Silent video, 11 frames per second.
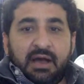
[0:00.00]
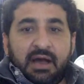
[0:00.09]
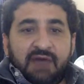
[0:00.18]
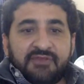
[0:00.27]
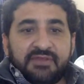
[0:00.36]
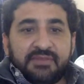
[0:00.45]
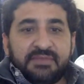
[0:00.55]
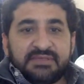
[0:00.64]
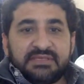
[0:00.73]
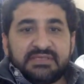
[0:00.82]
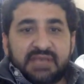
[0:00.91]
After the
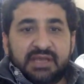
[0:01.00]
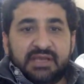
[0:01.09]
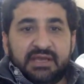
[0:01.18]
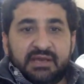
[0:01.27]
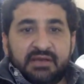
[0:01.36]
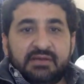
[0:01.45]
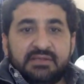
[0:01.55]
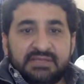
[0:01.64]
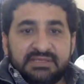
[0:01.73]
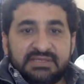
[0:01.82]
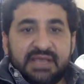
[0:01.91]
business idea,
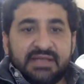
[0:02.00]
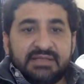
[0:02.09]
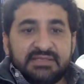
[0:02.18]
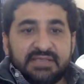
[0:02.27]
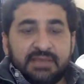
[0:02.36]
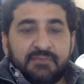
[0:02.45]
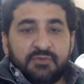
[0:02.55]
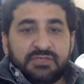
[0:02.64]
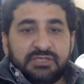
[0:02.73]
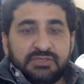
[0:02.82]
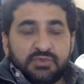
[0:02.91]
the second step,
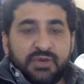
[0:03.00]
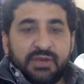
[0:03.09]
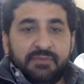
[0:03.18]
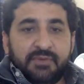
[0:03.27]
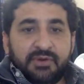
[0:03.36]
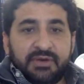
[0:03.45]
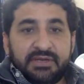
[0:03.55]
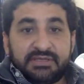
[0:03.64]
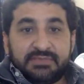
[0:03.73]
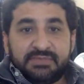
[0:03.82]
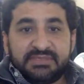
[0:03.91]
which is very important,
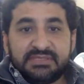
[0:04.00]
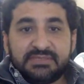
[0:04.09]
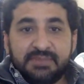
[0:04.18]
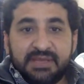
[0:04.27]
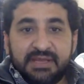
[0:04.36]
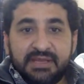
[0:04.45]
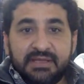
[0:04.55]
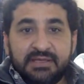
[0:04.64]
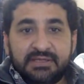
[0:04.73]
is a business plan.